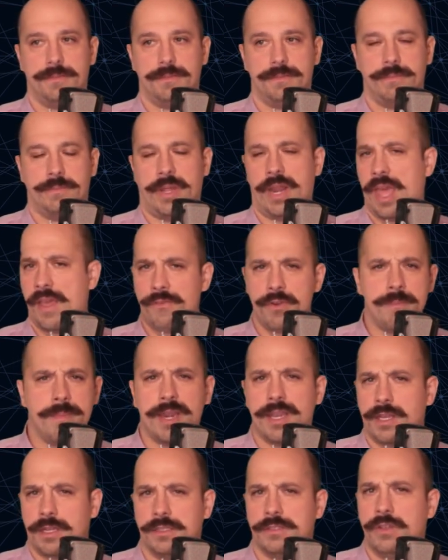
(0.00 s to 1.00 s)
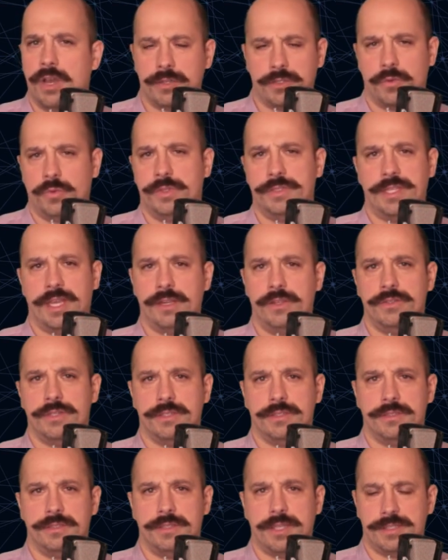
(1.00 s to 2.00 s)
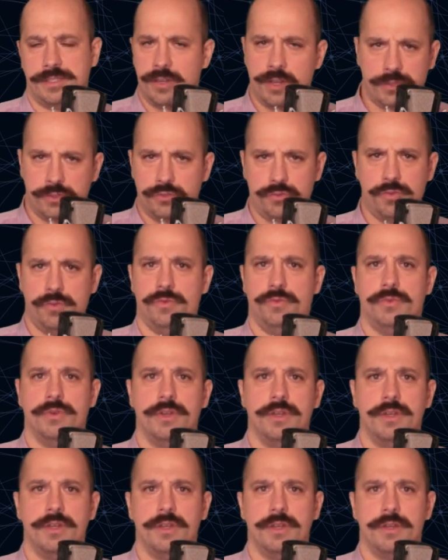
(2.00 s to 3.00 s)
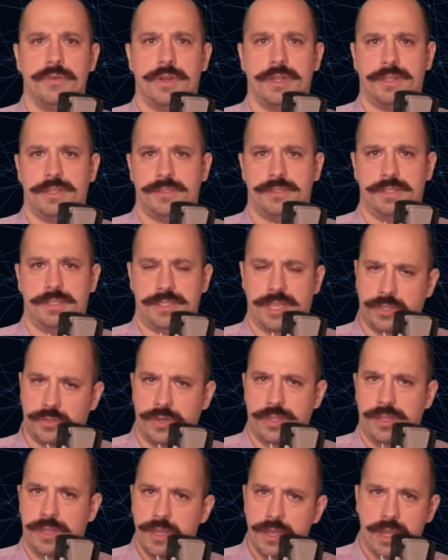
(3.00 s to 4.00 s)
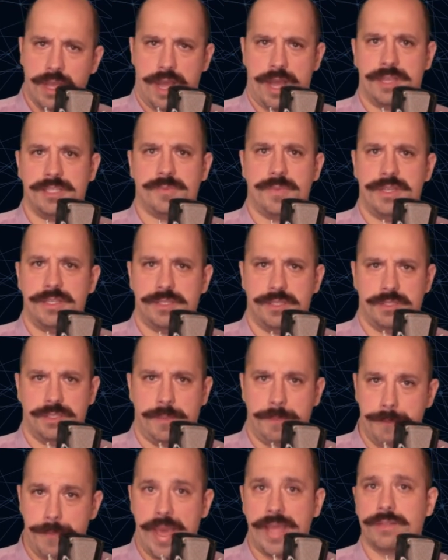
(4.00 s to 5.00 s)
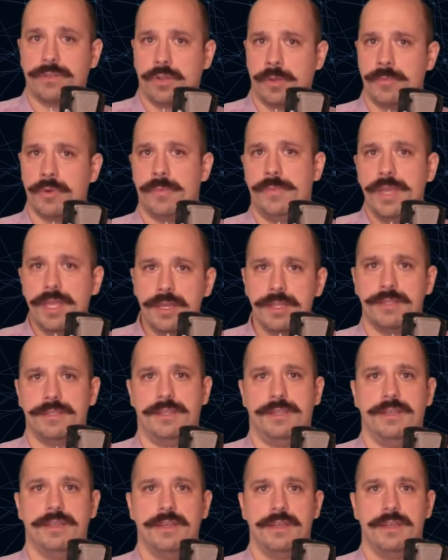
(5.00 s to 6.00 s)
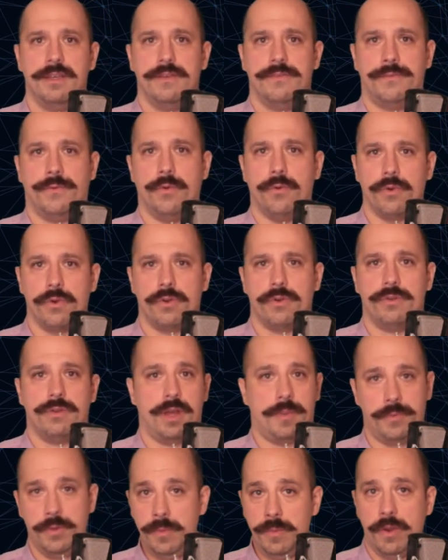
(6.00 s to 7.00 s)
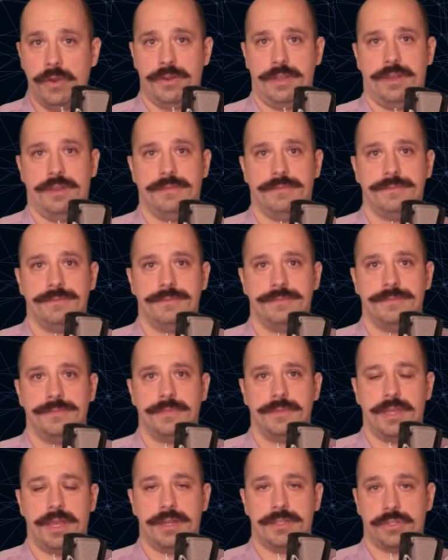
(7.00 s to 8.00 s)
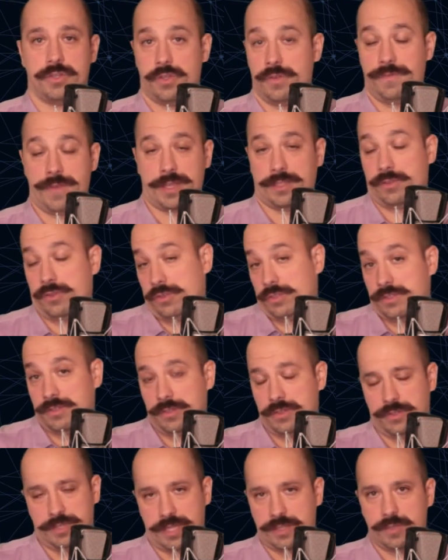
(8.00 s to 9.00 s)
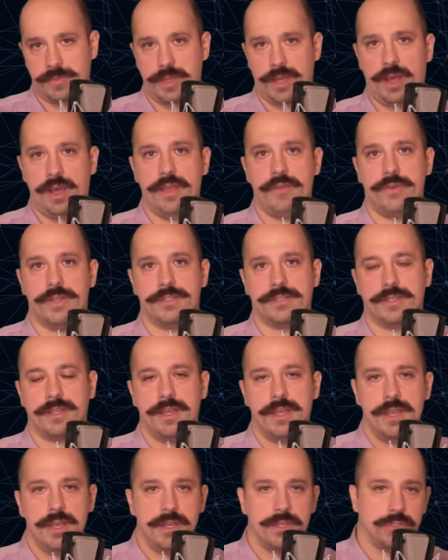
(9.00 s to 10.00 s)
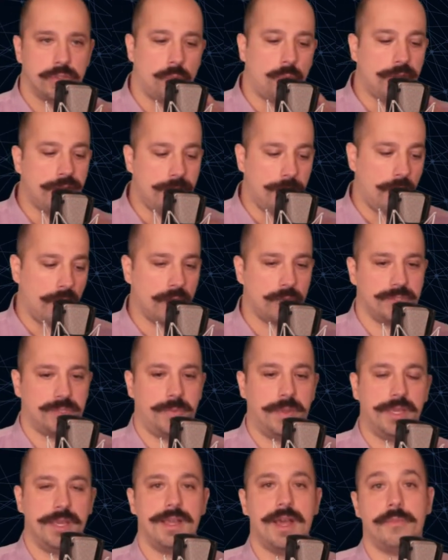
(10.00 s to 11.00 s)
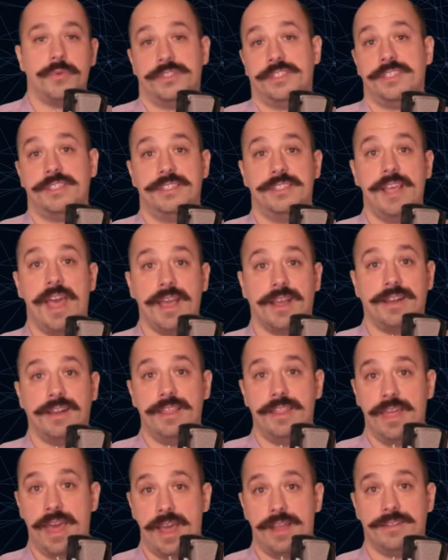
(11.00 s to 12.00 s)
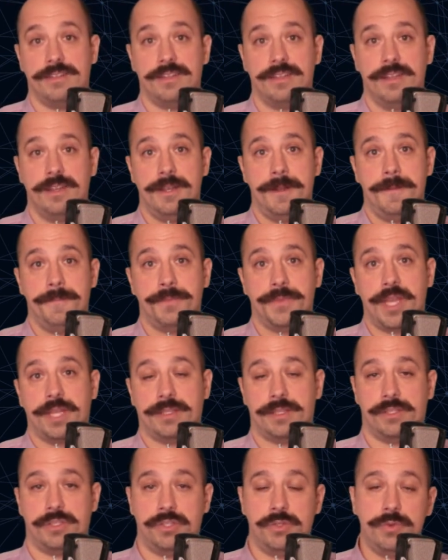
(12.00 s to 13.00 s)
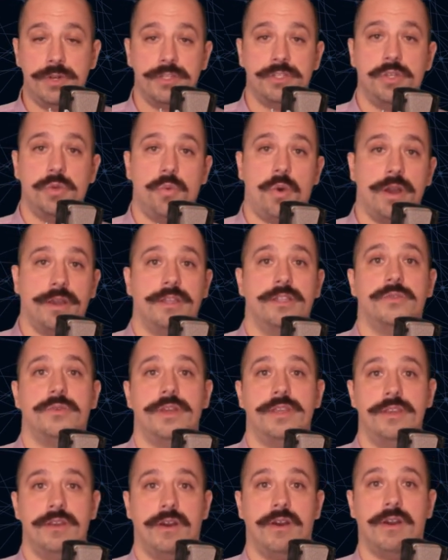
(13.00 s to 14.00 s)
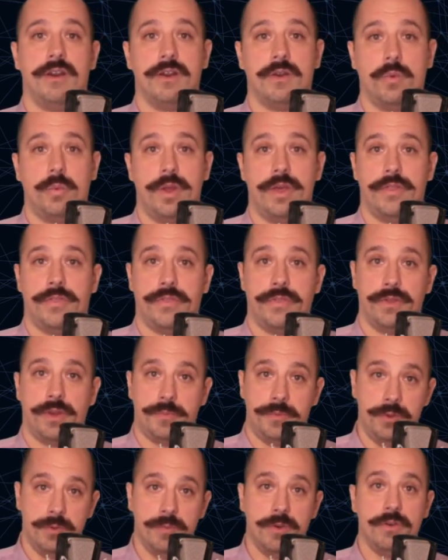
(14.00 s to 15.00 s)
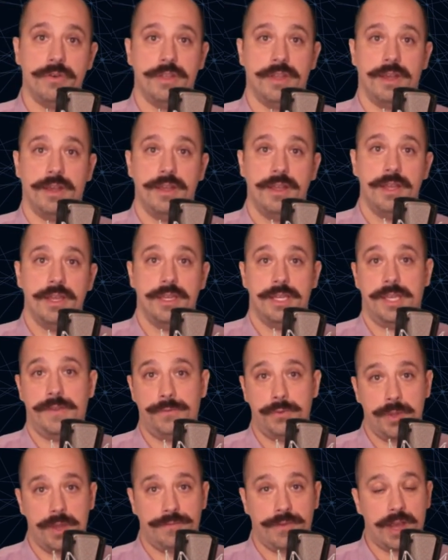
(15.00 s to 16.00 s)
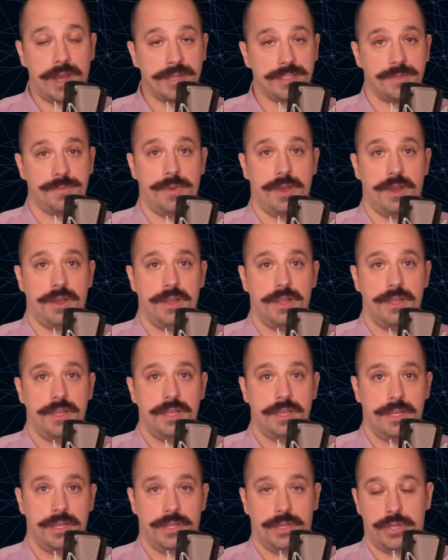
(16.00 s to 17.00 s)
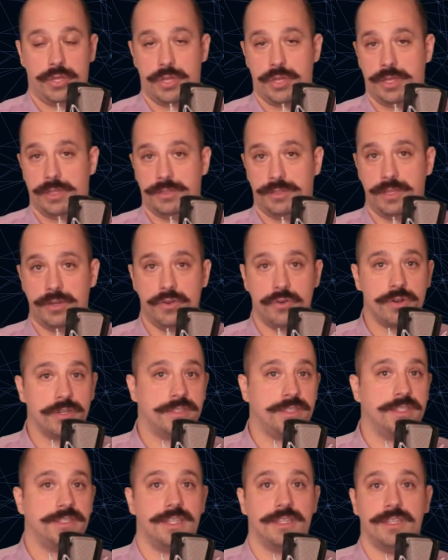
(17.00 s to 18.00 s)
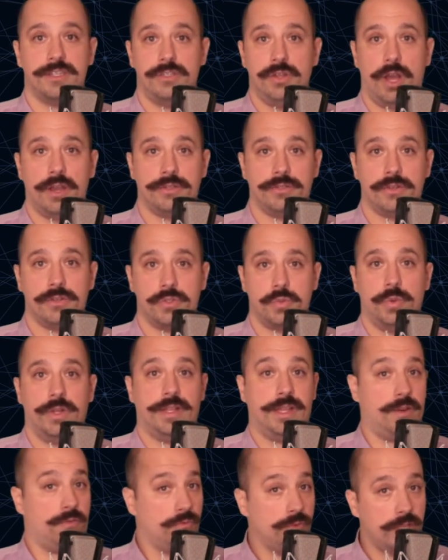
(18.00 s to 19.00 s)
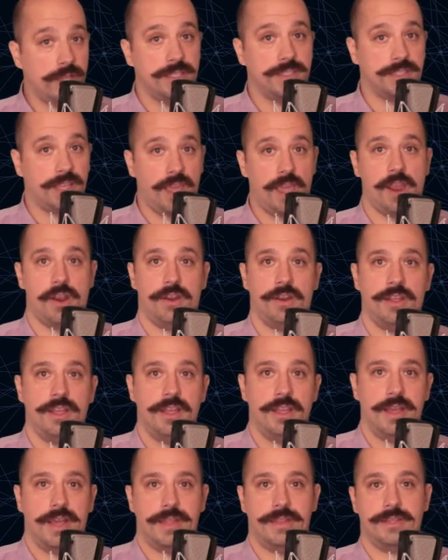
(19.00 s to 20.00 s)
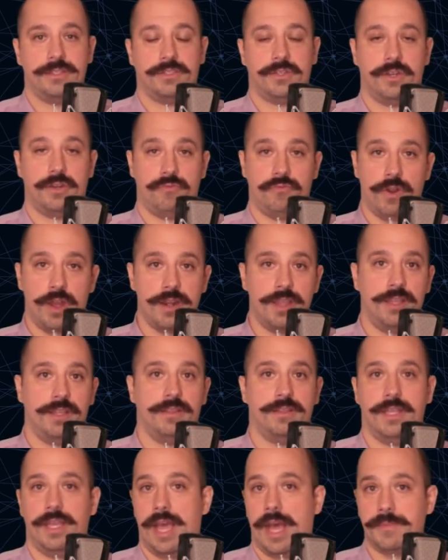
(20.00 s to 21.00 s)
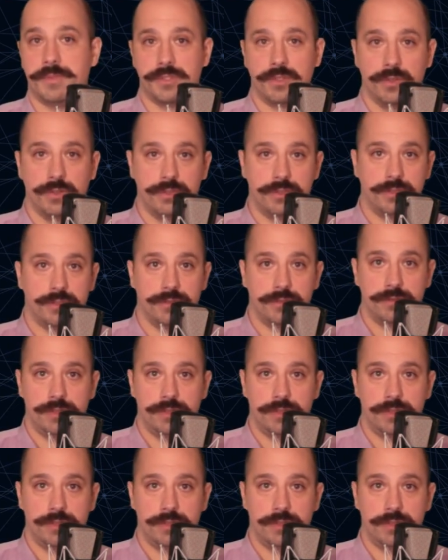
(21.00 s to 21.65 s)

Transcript: But every medical doctor will tell you that that's not true, right? It's actually, asthma is a bad comorbidity for a pneumonia. And so in fact, you tend to be a high risk. So what the model was picking up was exactly that as soon as you walk into a ER with a pneumonia, if you have asthma, the nurses and the doctors will get really scared and they'll start running the absolute,